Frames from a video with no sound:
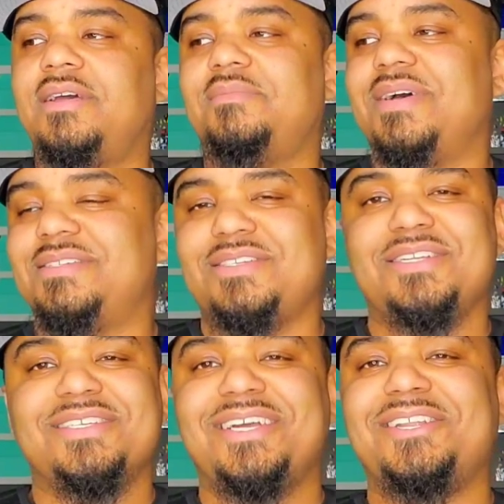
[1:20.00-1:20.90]
My
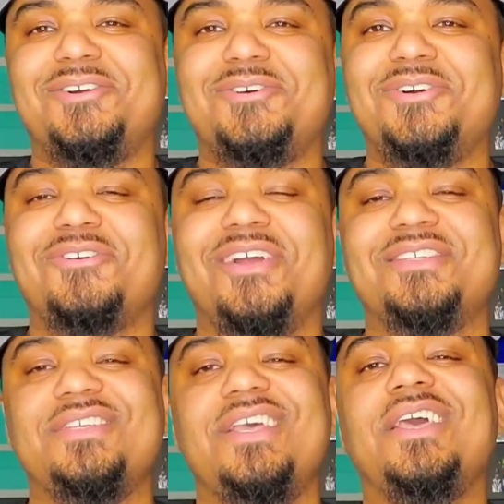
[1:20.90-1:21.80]
son's out there going crazy.
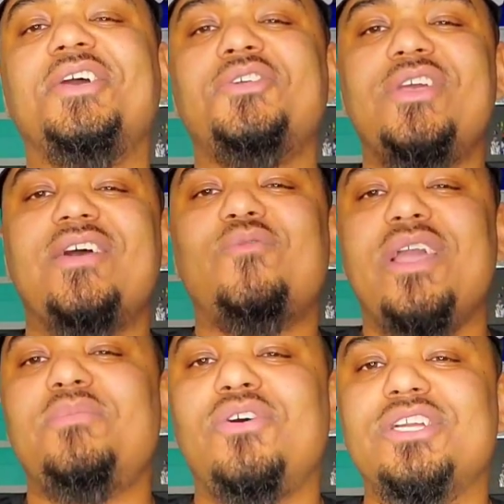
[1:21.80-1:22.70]
You have way
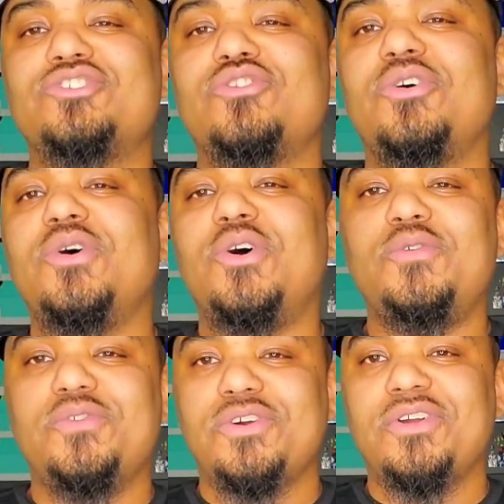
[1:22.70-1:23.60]
more control
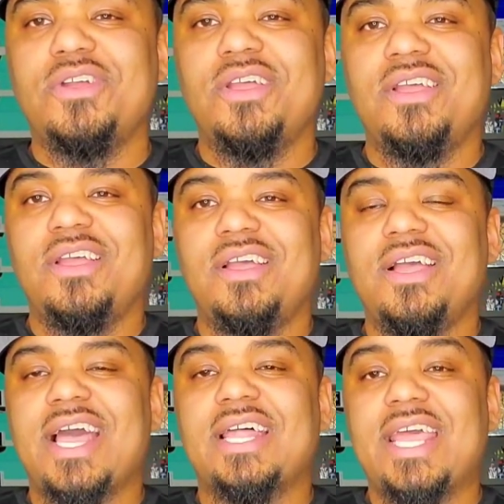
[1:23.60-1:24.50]
over
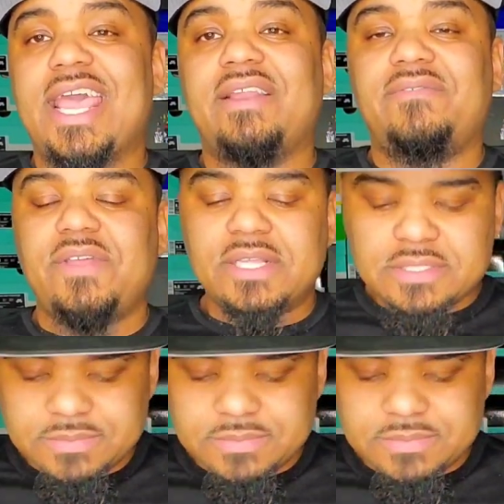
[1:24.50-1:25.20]
how the hat fits.